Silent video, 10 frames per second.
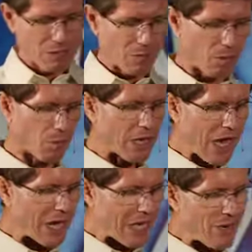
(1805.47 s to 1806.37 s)
But we,
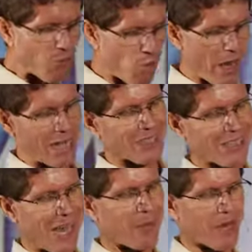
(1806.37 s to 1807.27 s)
I gave one
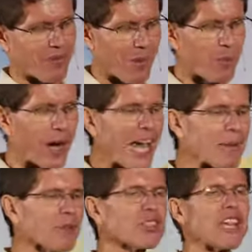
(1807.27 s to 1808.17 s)
example of a
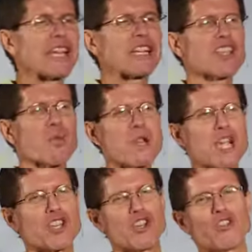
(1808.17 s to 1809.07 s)
Bible teaching that we
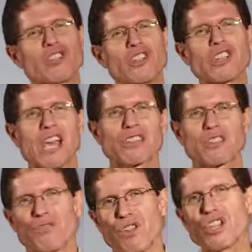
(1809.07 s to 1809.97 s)
can use to test
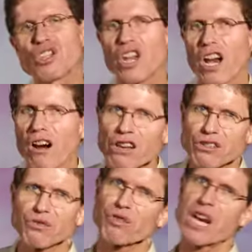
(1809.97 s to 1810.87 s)
the visionaries,
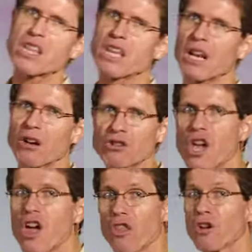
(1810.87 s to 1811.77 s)
the faith healers,
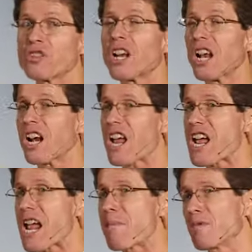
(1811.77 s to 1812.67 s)
those that
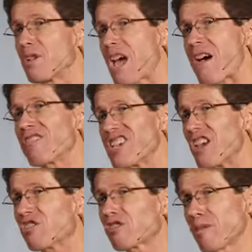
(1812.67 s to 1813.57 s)
claim to have
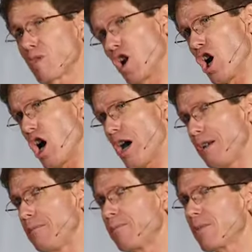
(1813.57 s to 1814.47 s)
gifts from
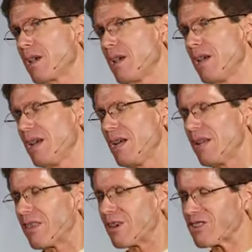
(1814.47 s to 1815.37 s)
God.
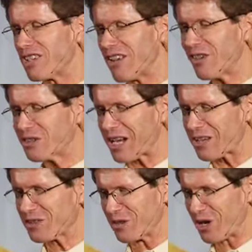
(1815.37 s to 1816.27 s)
There's another
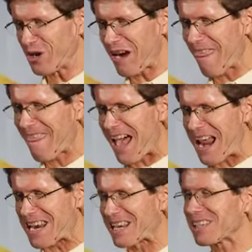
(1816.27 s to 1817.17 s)
test, though, and
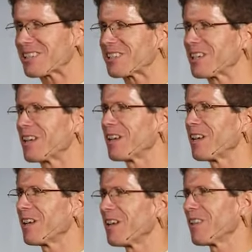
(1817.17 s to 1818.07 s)
that is
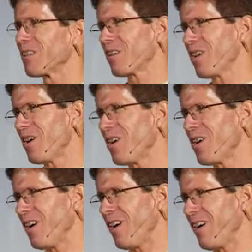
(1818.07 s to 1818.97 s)
the
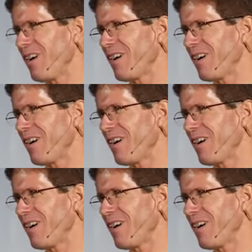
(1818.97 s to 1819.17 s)
law.